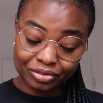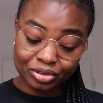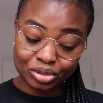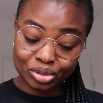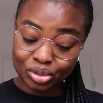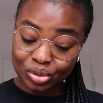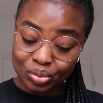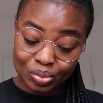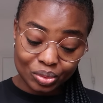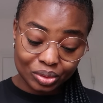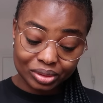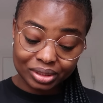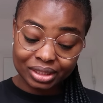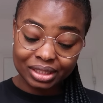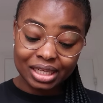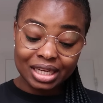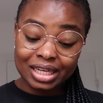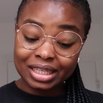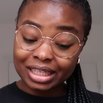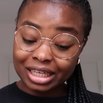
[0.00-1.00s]
if you're
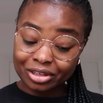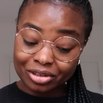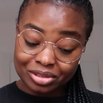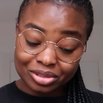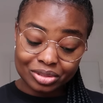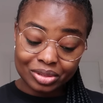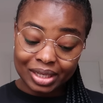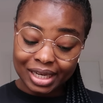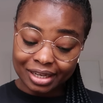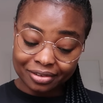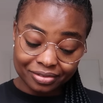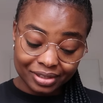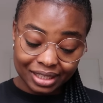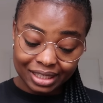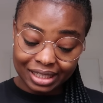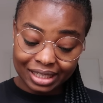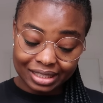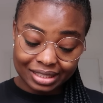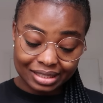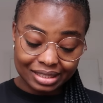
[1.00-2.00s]
someone that does not like
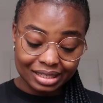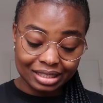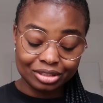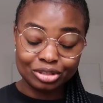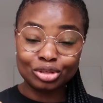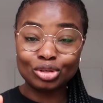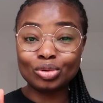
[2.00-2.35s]
vanilla scent,